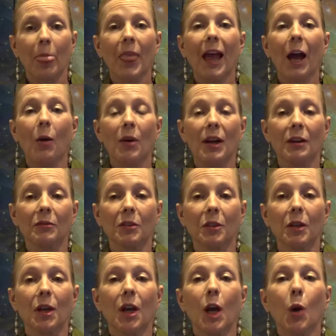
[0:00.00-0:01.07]
However,
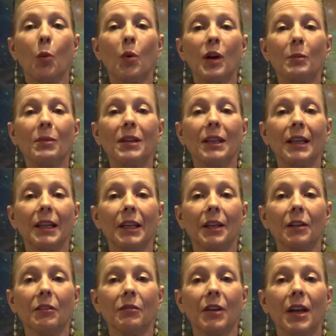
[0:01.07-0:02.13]
we
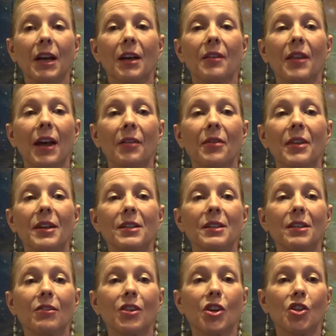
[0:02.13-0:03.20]
believe that this
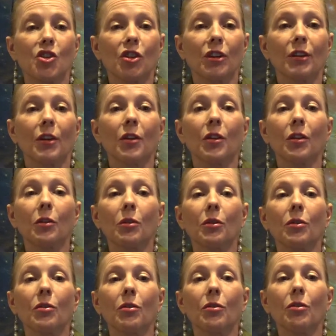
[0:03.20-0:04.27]
edition,
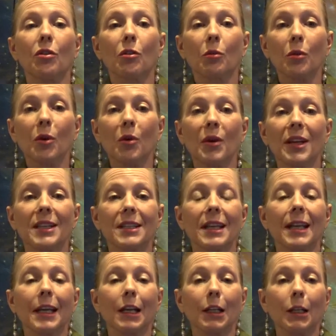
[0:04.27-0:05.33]
through its
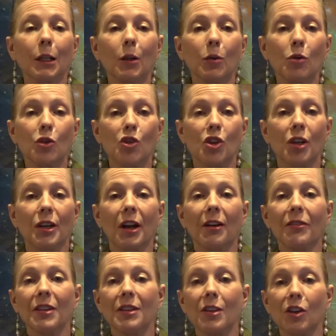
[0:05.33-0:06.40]
inclusion
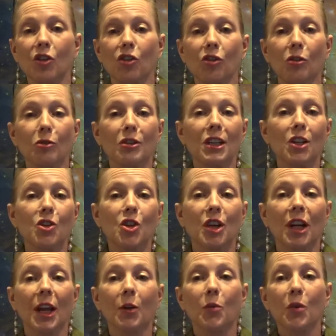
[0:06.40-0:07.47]
of additional
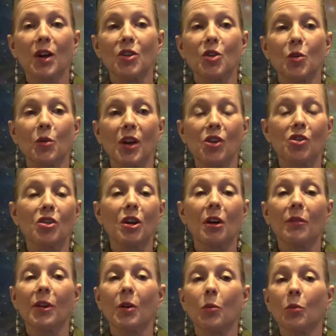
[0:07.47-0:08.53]
teaching and restoration
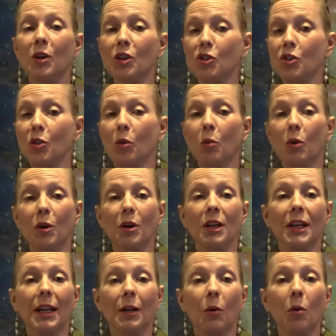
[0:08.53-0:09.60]
of original
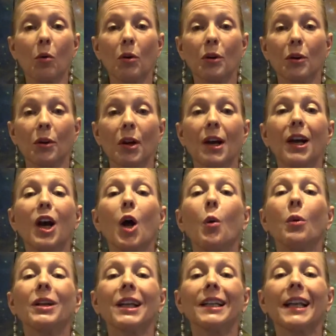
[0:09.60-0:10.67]
wording and order,
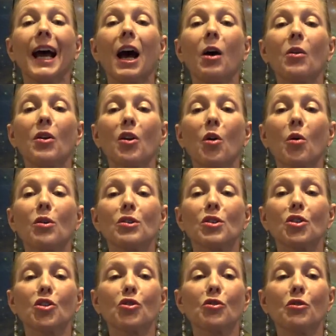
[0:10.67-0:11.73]
will allow the
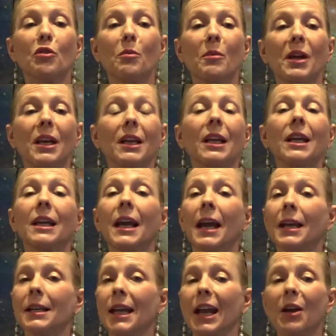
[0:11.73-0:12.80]
course's true meaning
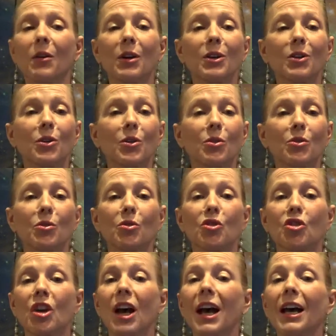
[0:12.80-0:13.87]
and character to
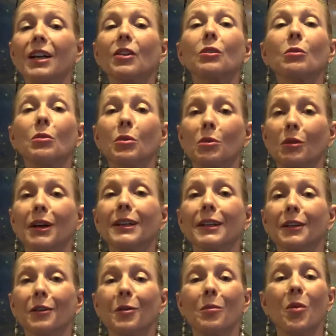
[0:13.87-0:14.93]
shine through a
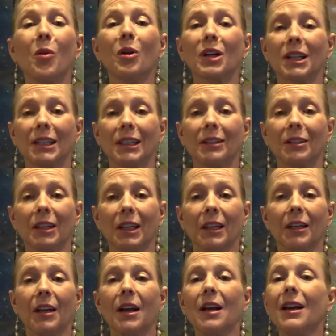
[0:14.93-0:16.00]
little more clearly.
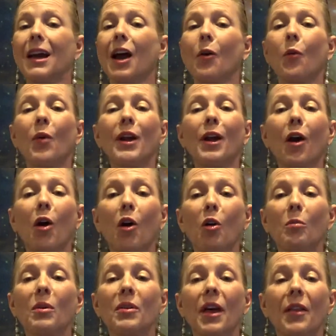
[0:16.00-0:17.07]
And we
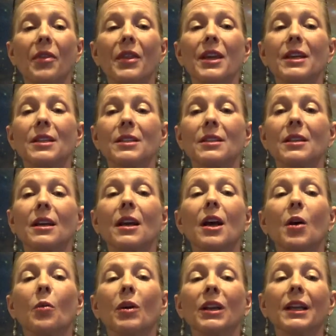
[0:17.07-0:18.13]
hope that this
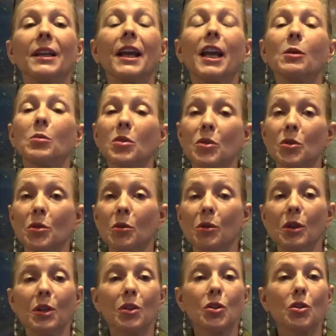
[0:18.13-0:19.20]
will enable
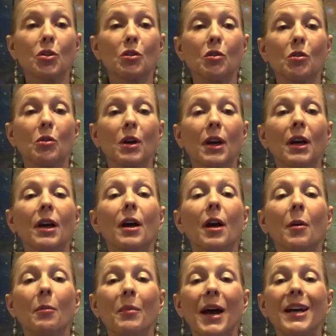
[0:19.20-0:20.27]
students to
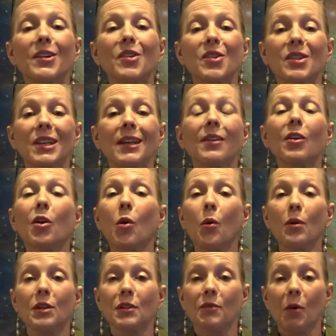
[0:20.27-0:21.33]
better see the
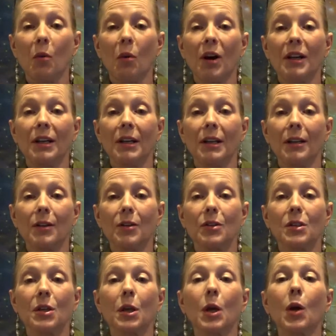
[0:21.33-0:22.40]
course for what it
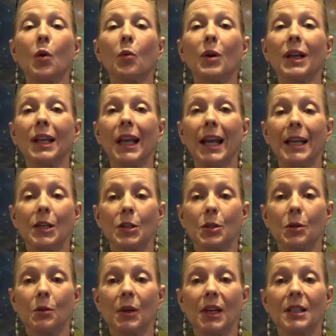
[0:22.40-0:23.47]
is, relate
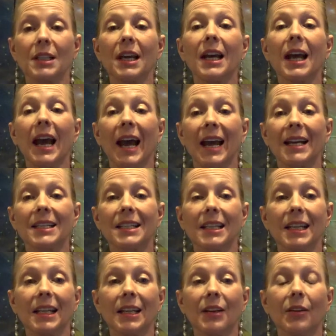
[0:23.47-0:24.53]
to it as it
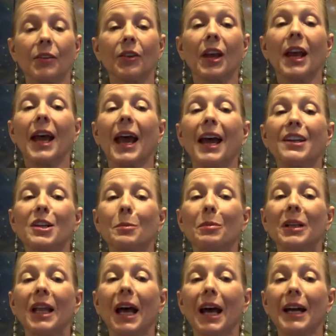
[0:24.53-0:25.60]
is, and
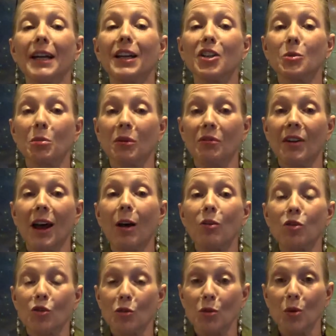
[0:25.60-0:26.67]
apply its
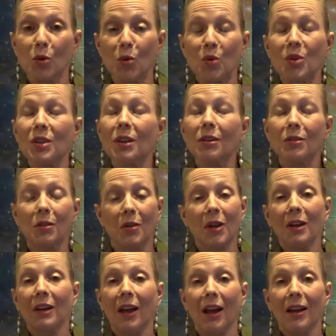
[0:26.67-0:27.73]
profound truths to
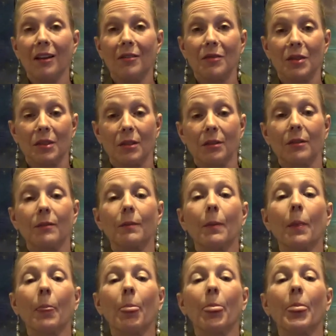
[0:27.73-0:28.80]
their lives.
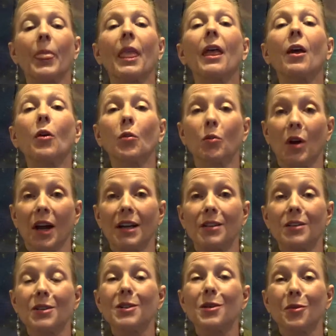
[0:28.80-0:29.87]

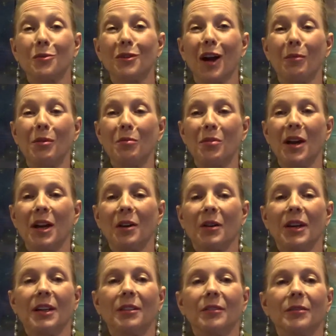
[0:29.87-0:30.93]
Writes Robert
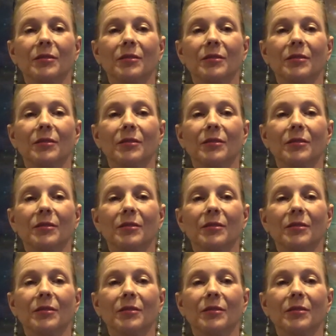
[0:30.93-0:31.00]
Perry.